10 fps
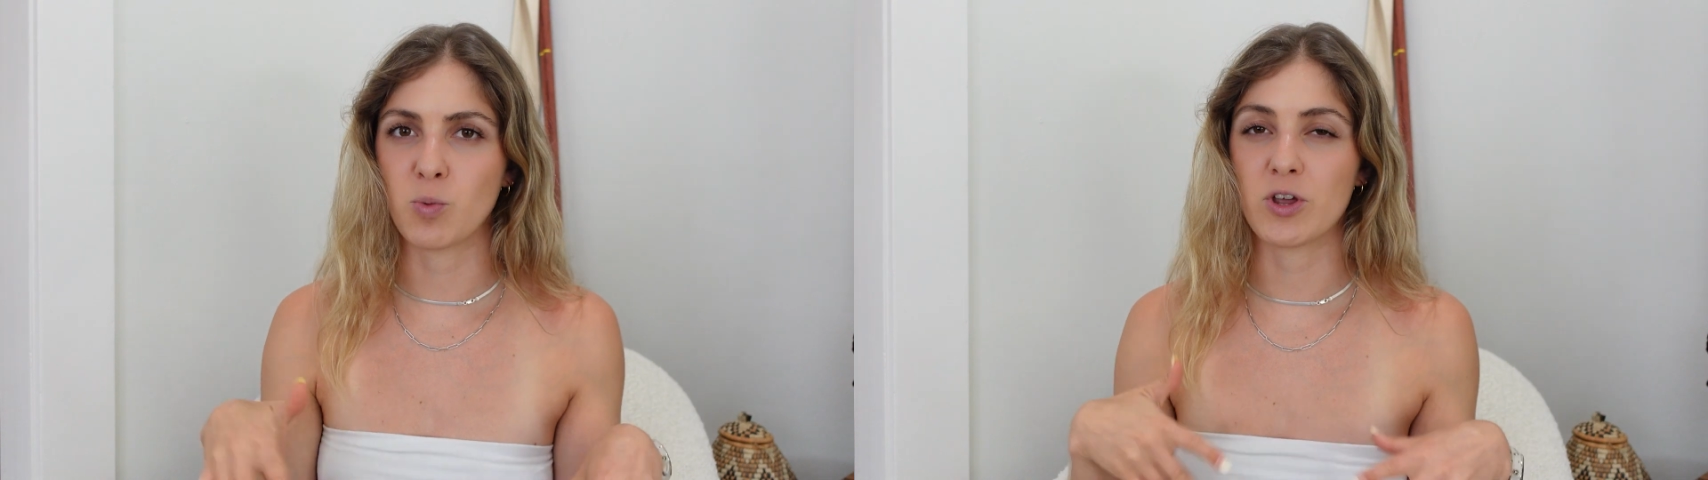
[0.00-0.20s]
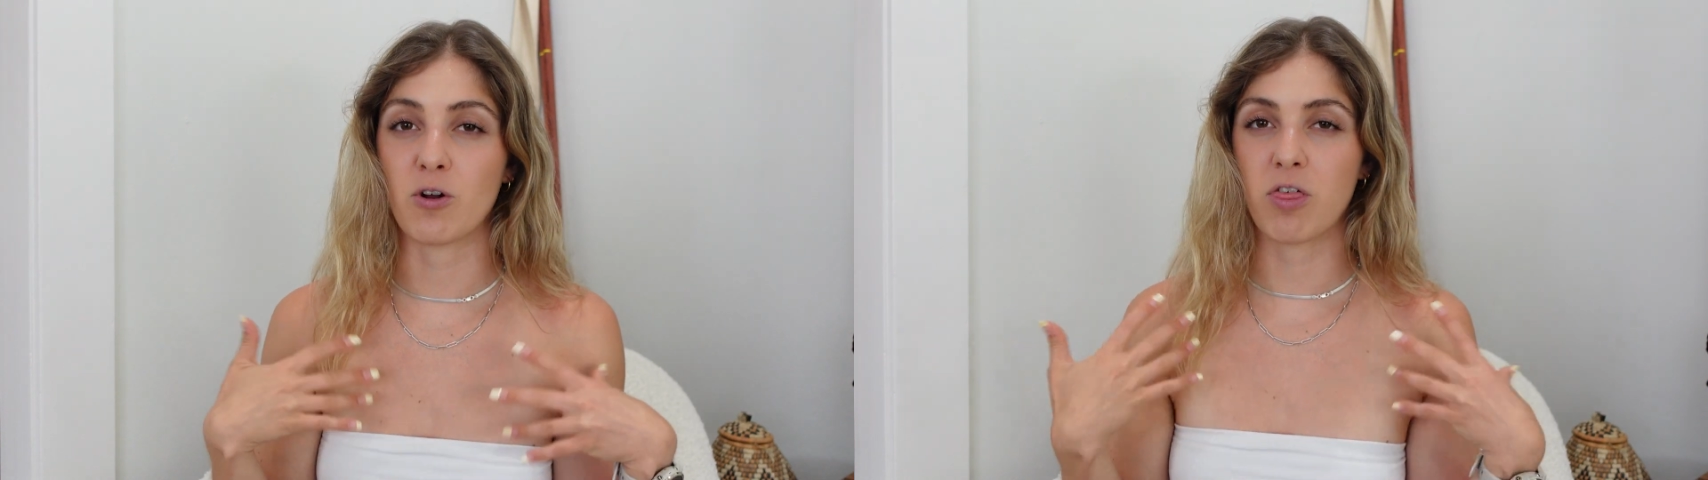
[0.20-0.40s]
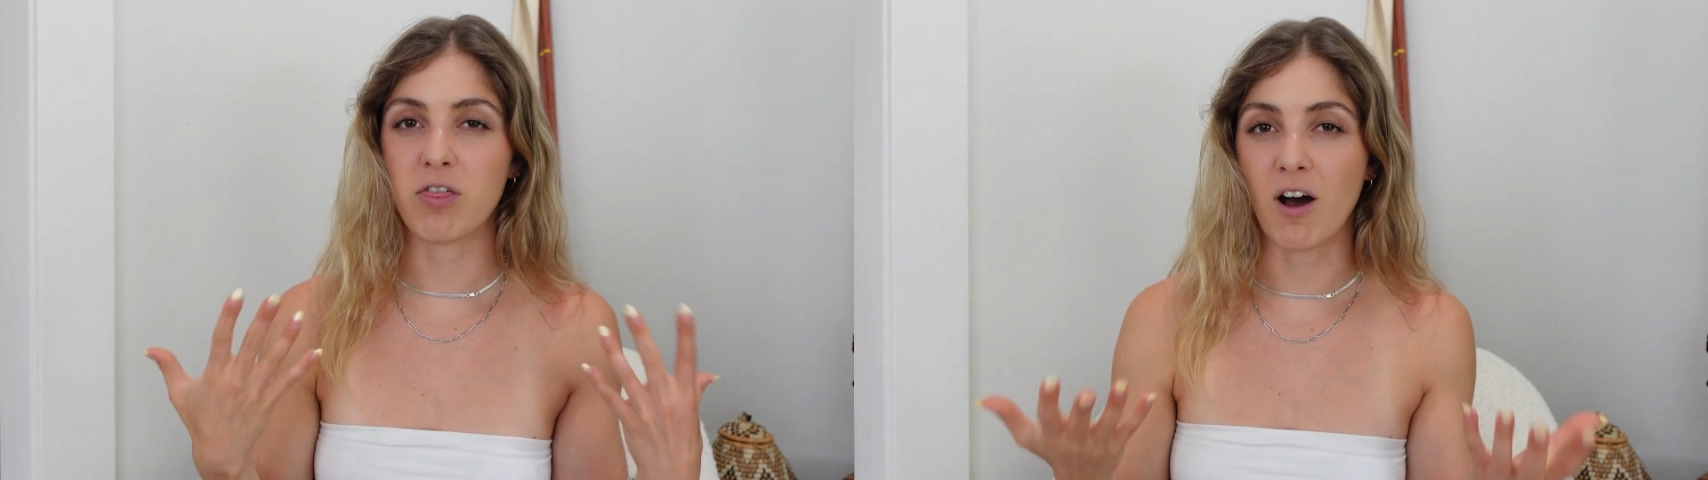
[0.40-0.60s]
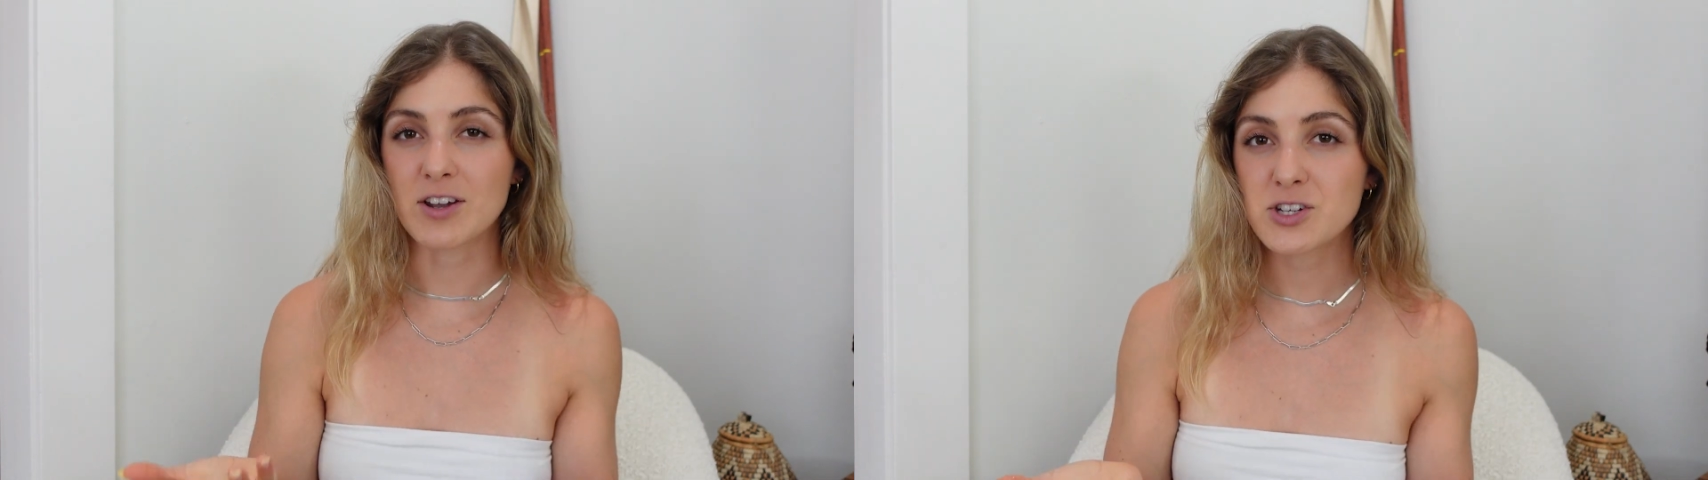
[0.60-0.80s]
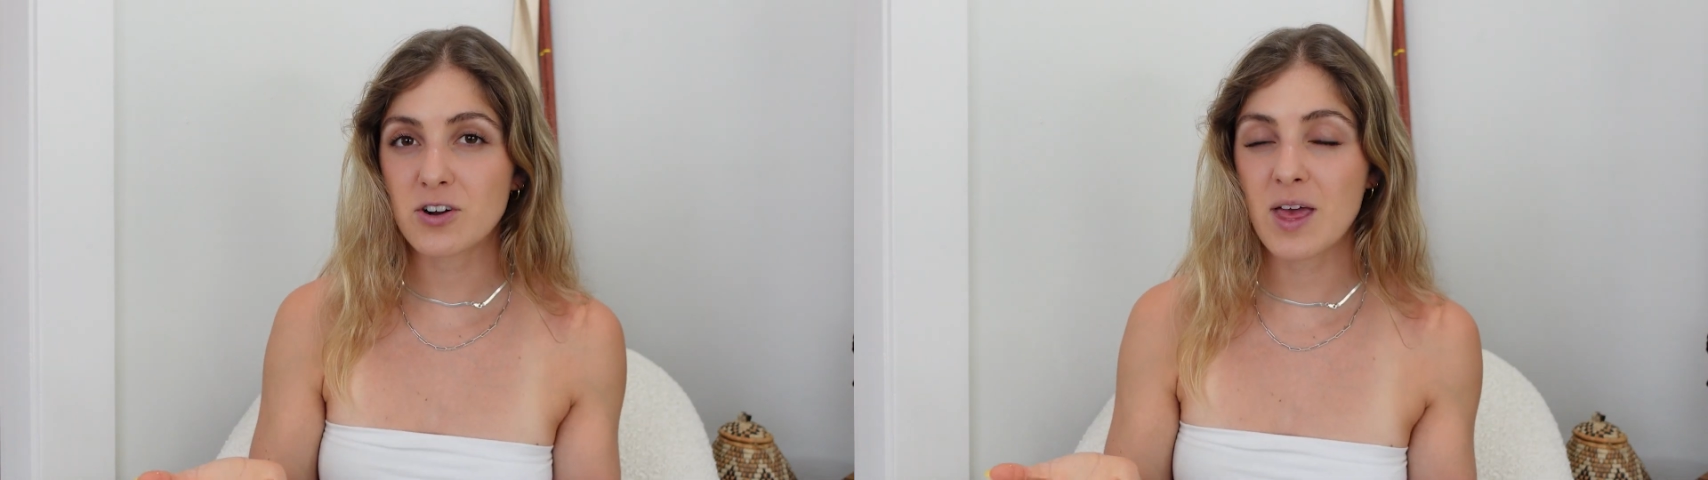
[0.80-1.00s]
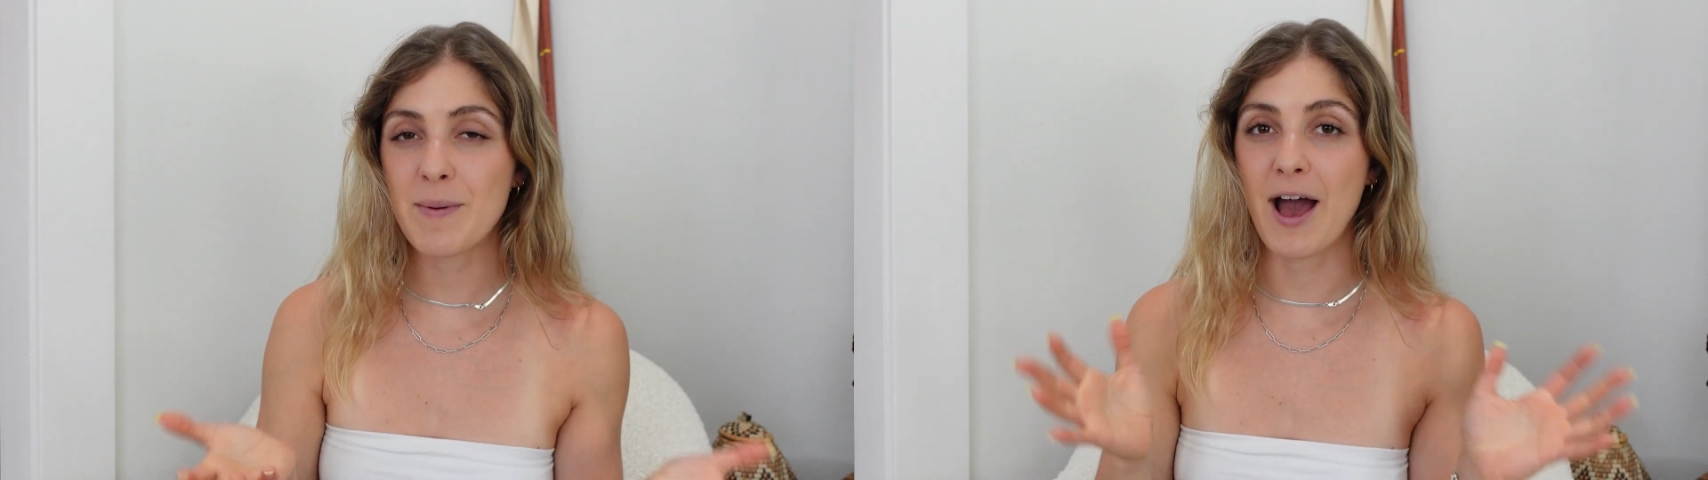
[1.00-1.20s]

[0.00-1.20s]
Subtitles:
what your thoughts are then,